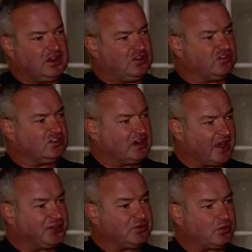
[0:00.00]
There's
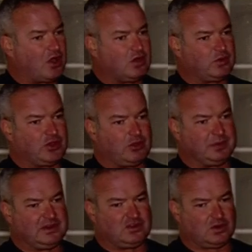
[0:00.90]
nothing wrong with
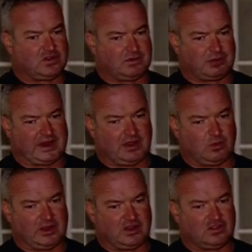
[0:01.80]
opening doors and breaking
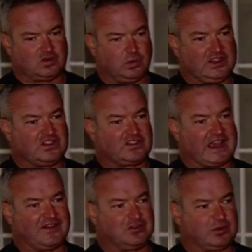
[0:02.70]
windows. We just
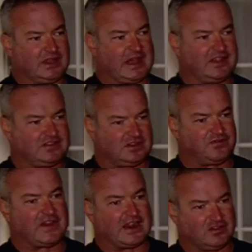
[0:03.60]
have to realize that the
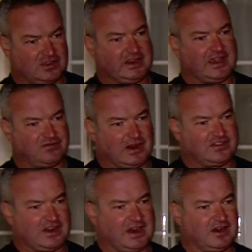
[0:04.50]
fire is going to get
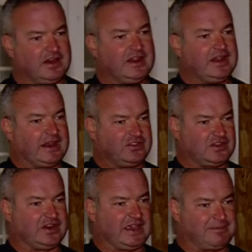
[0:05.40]
fresh air and it's
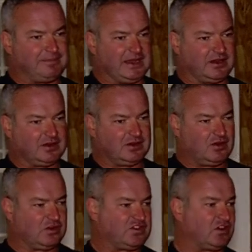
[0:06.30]
going to get bigger
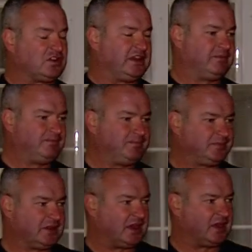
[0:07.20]
or certainly
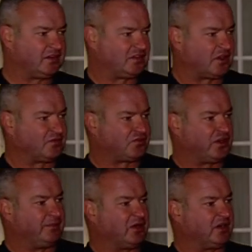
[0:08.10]
uh, start free
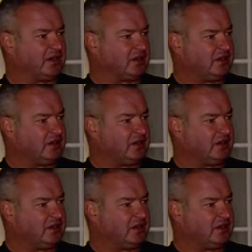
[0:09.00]
burning.